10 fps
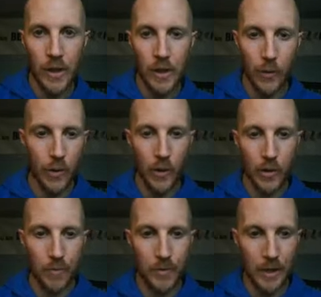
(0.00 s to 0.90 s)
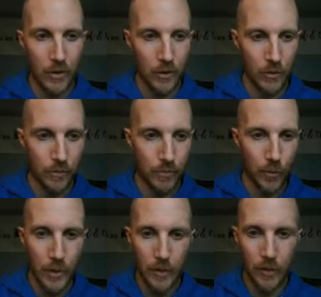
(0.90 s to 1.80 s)
We can go ahead and plot those
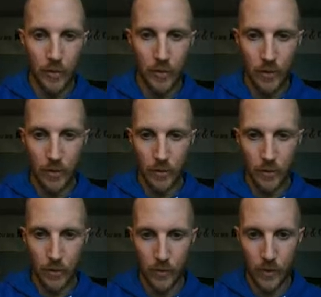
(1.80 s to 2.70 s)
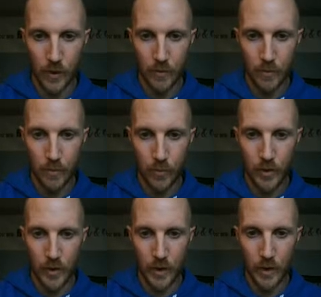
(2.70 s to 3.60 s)
points. So we've got point
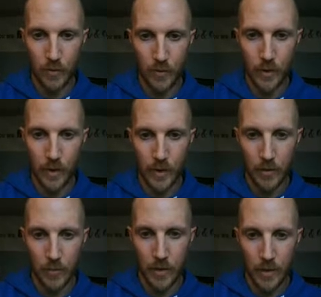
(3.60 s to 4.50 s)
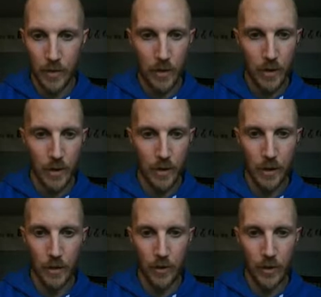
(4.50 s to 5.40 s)
A prime at
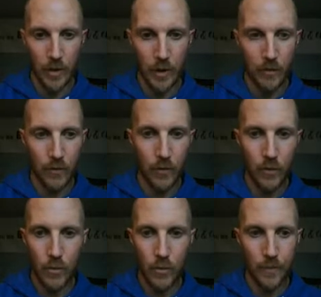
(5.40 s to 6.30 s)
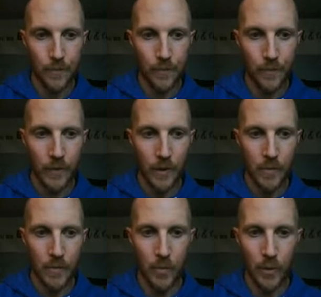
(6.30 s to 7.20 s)
-8, -2.
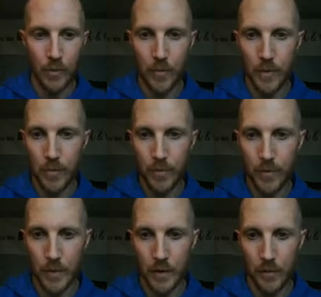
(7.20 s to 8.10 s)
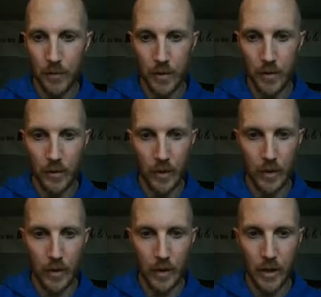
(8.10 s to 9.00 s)
Point B prime is
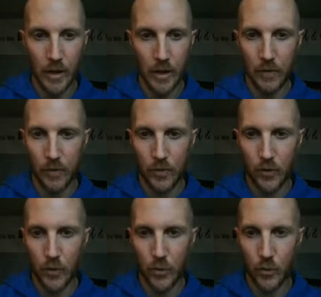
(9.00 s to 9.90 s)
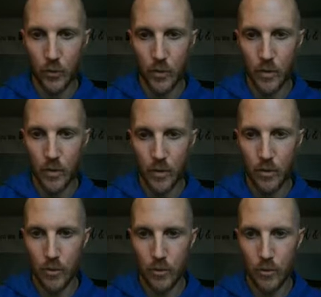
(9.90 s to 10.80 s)
at -2,
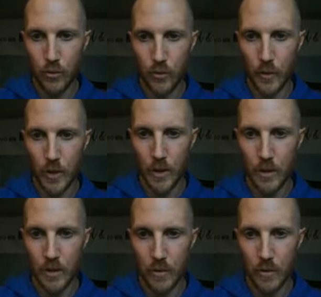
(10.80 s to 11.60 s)
3.